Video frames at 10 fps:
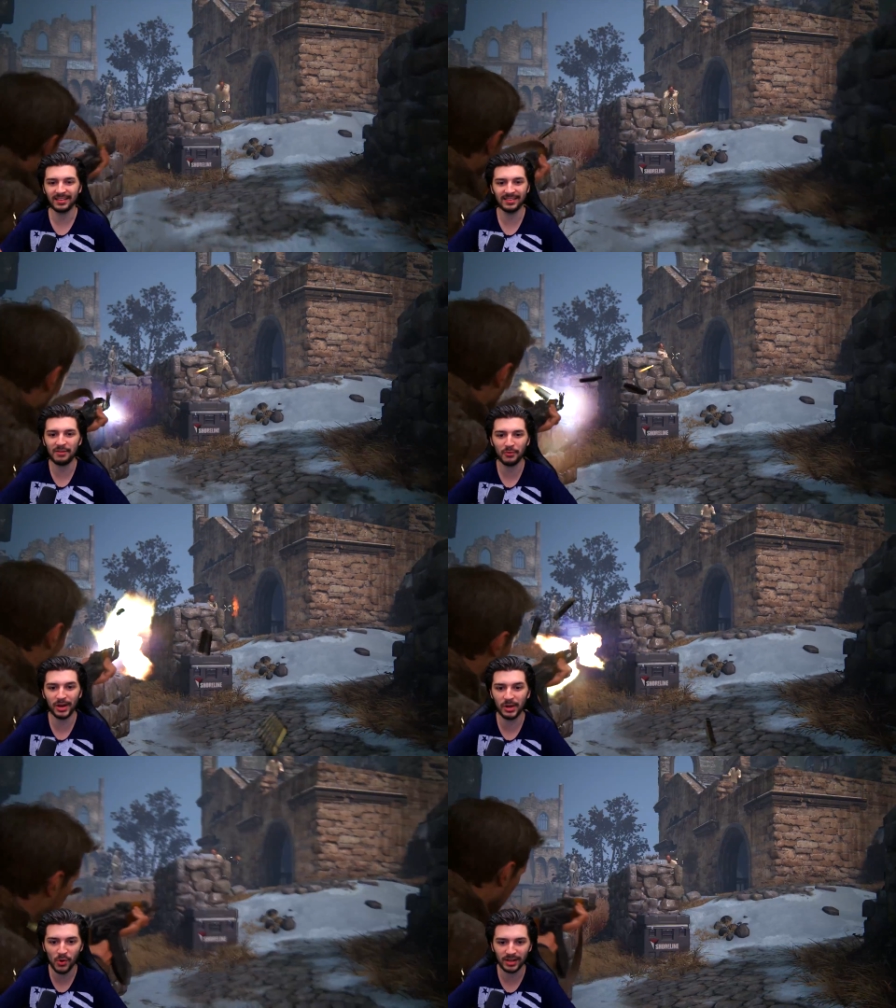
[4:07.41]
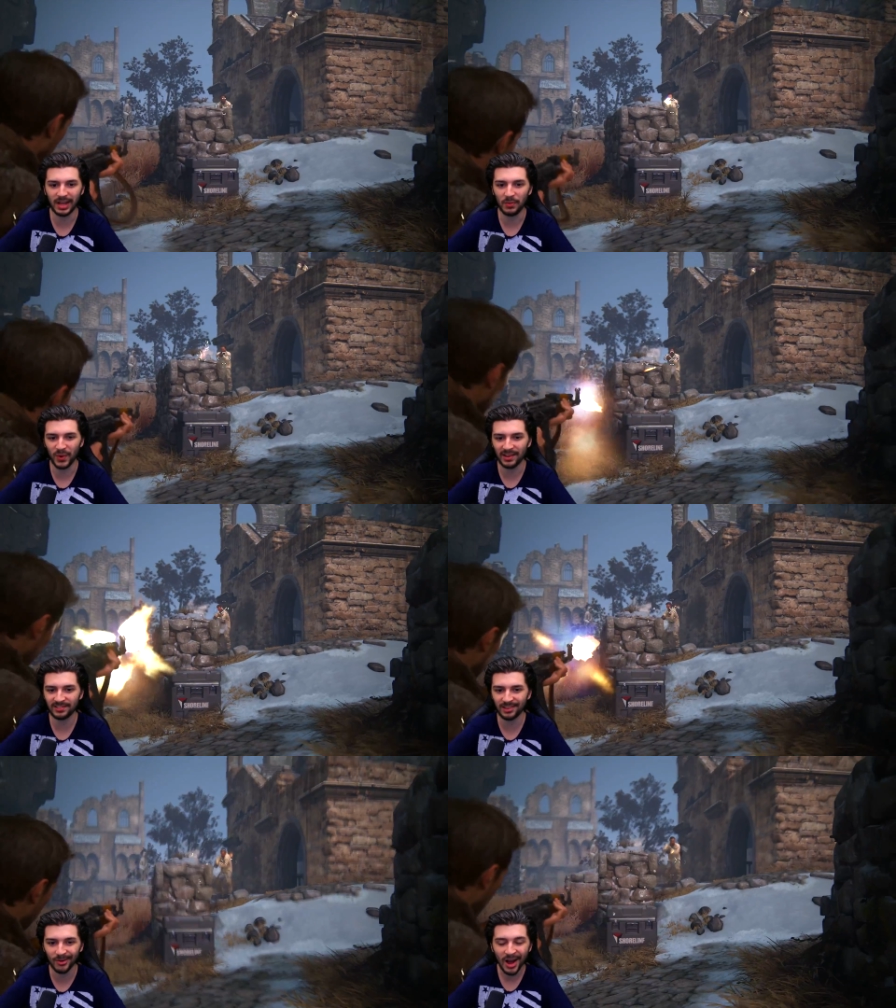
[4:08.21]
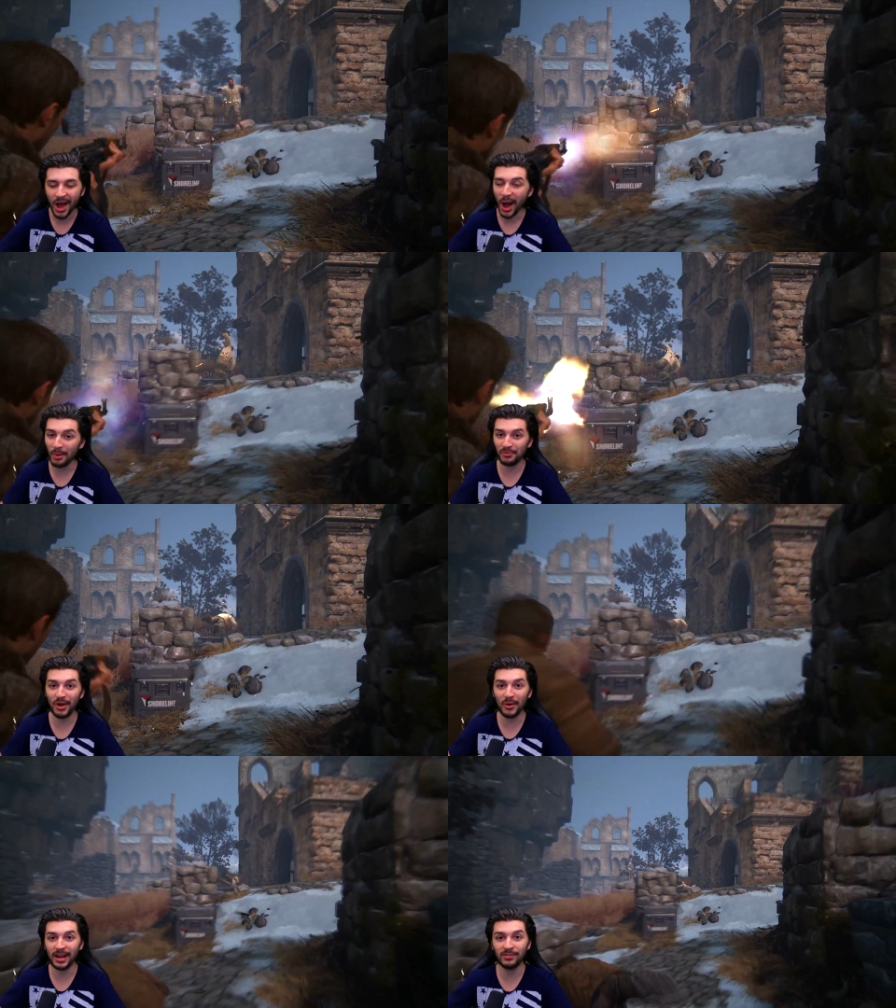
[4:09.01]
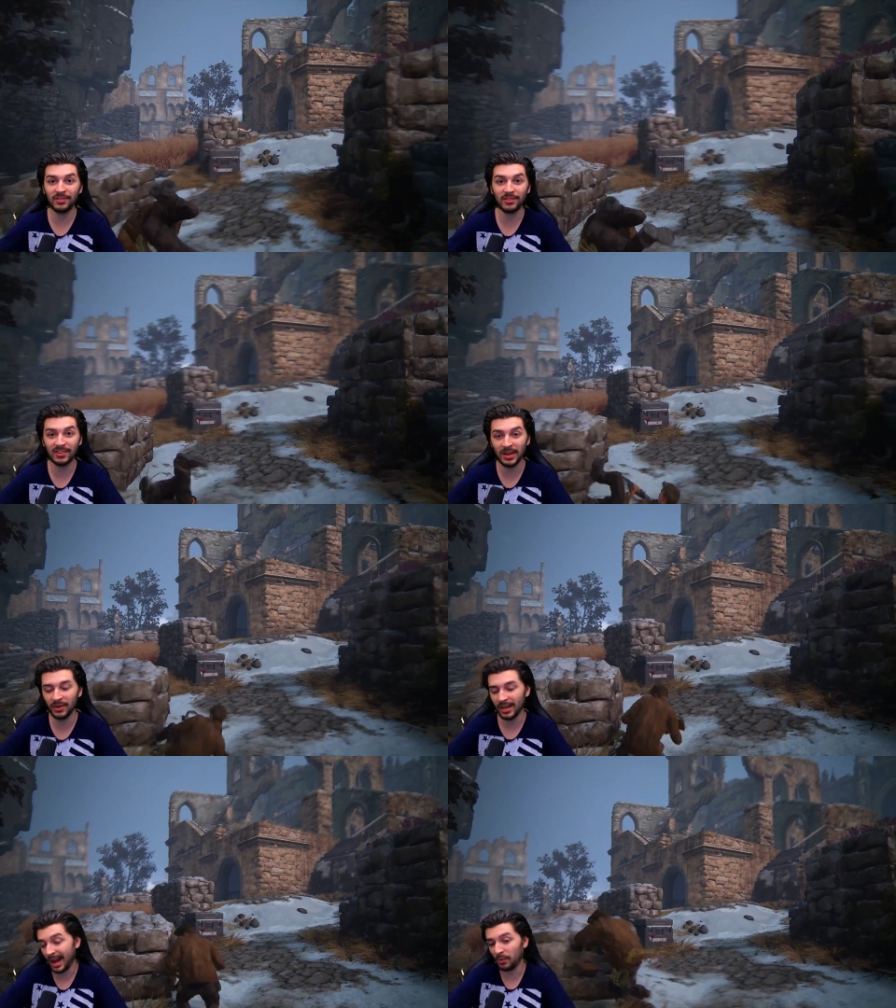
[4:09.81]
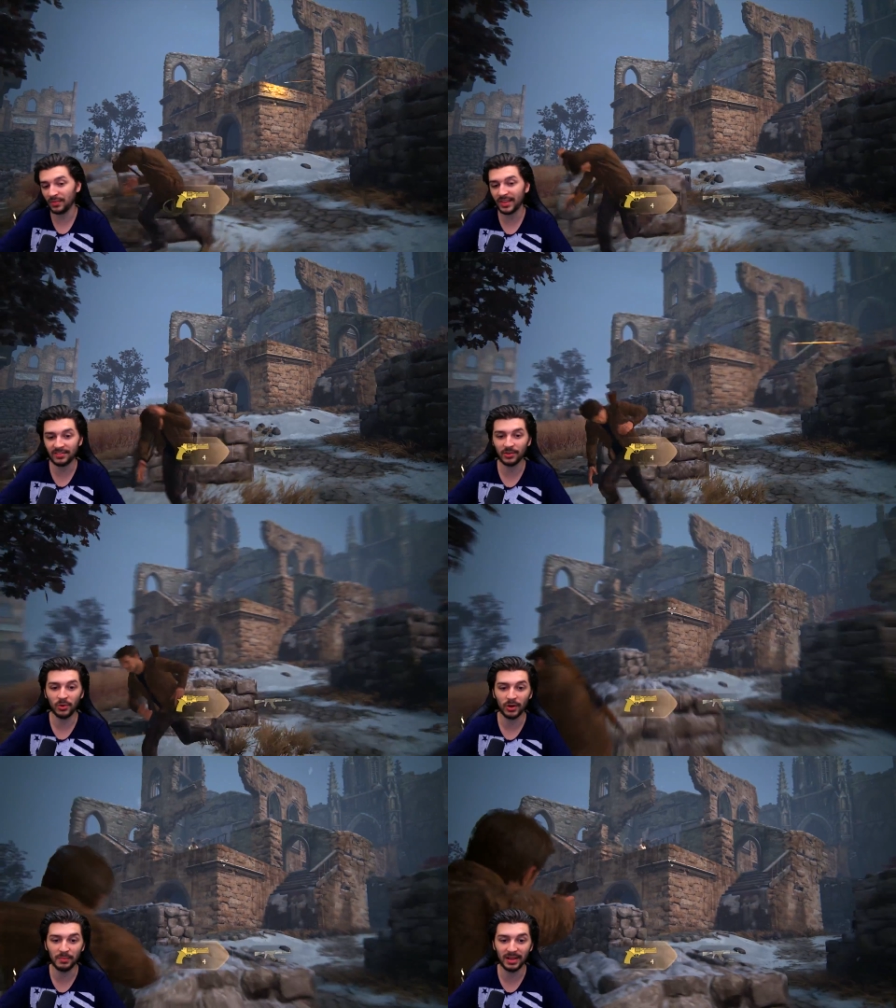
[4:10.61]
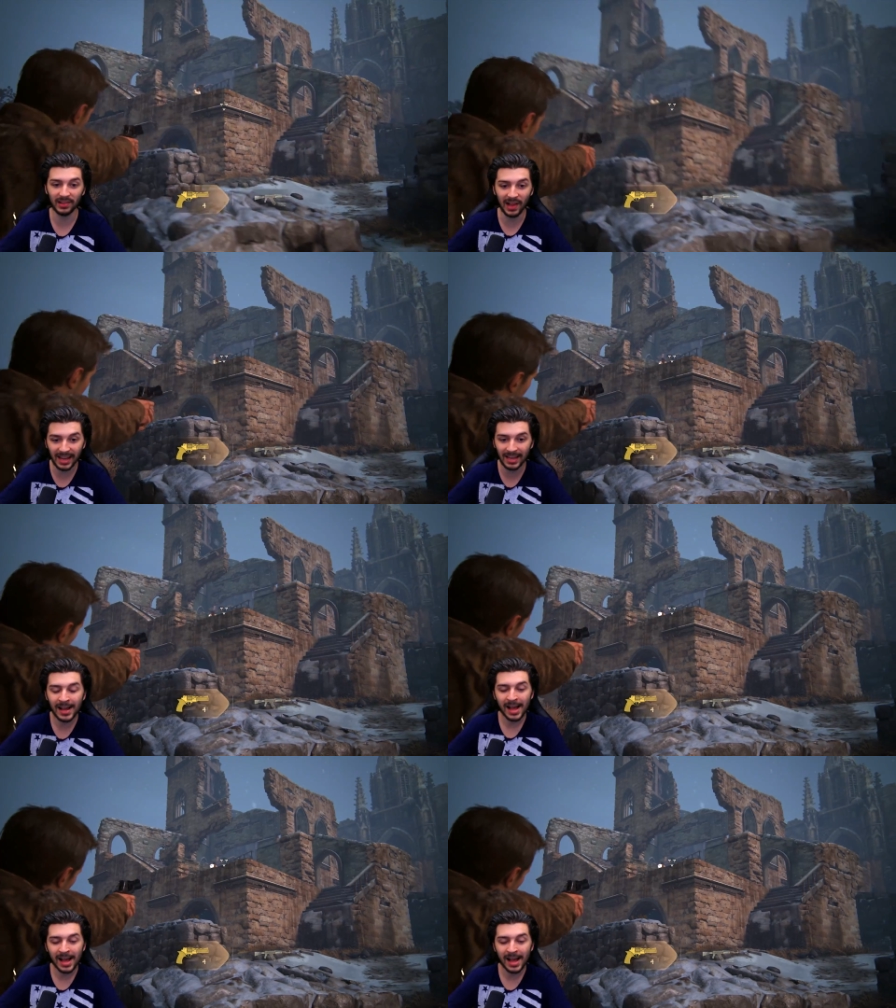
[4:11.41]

It never really worked that way, so I'm very interested to see, what that's all gonna be like.